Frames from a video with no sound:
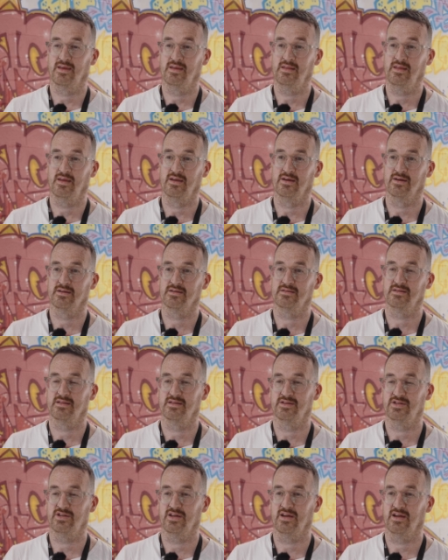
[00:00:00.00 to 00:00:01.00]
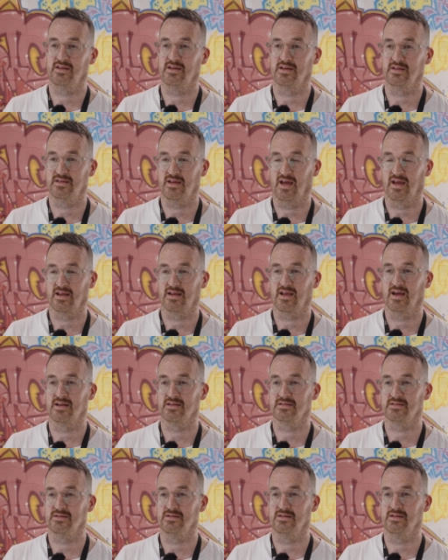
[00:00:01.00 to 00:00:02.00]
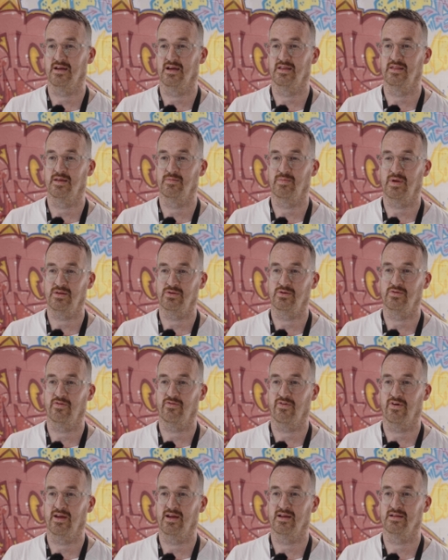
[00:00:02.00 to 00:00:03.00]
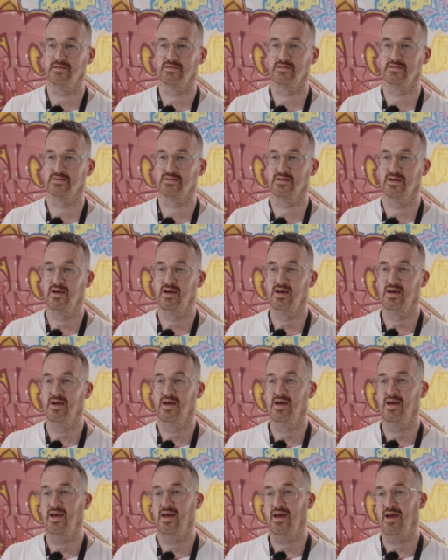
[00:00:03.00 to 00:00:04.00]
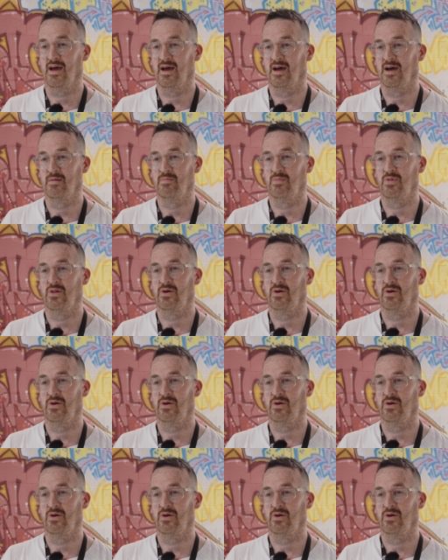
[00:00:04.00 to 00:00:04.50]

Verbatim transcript: in here to the shed at Tynecastle and they meet new friends, um,